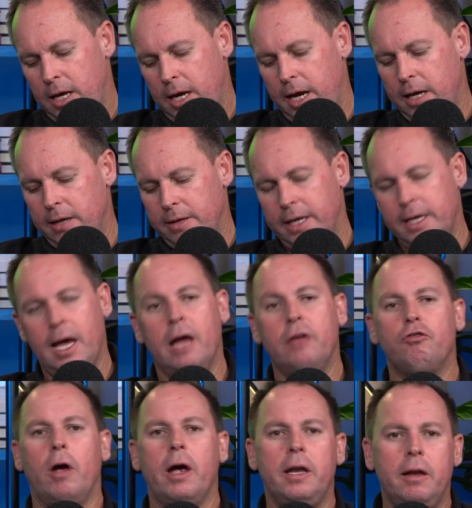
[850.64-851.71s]
they can't
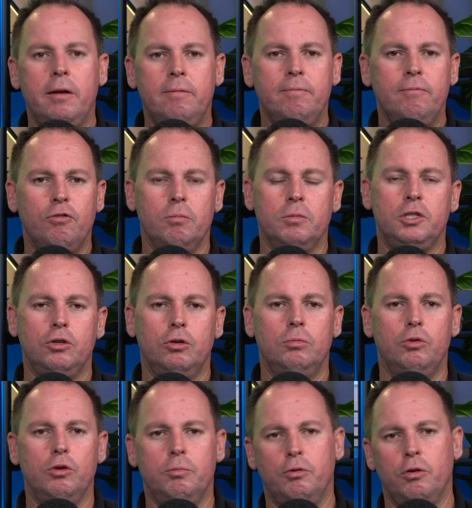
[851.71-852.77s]
drain it from a
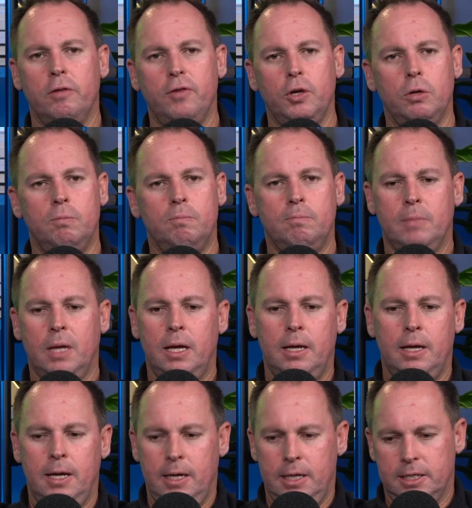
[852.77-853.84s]
stormwater point of view.
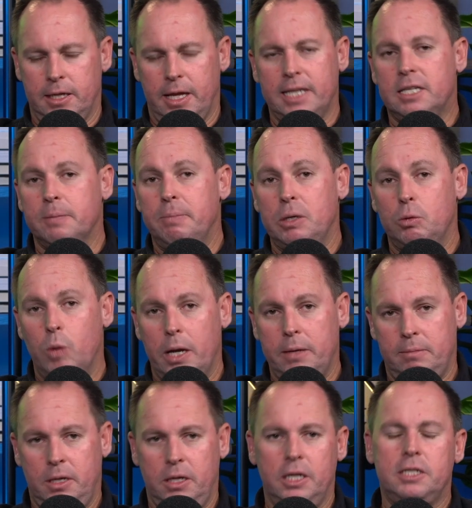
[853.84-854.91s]
So that's a big one.
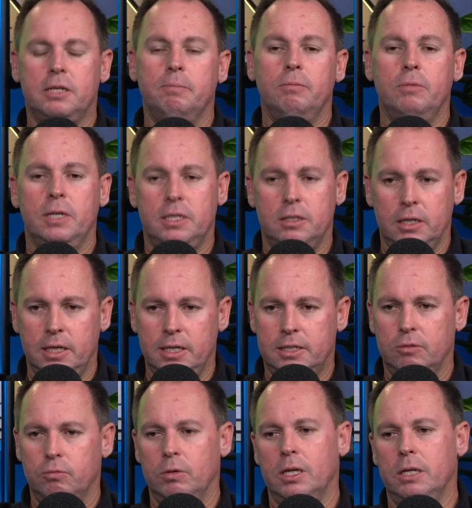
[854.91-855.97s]
It's
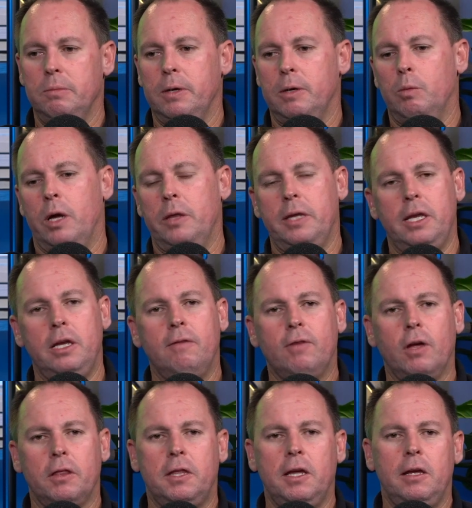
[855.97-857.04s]
a really big one. Then you've
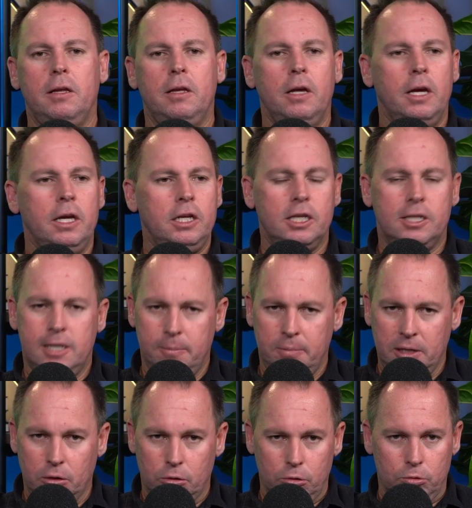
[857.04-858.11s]
got your
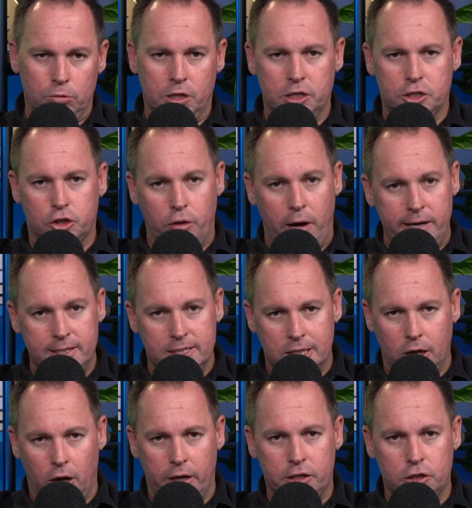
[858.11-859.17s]
typical constraints
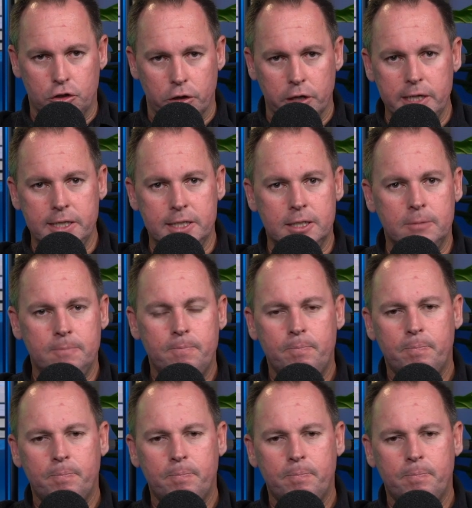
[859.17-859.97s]
like trees.